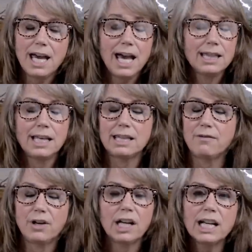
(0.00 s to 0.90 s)
And then the
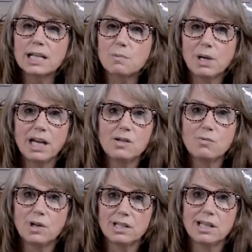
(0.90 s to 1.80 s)
very next
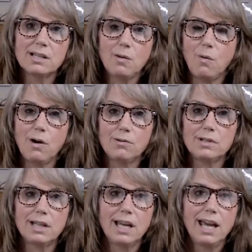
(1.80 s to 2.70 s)
page was this
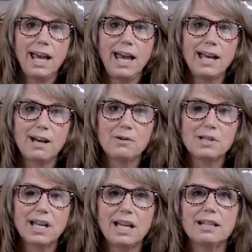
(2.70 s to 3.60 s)
quote, and I
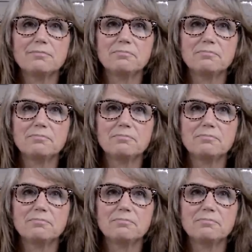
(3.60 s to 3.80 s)
was like,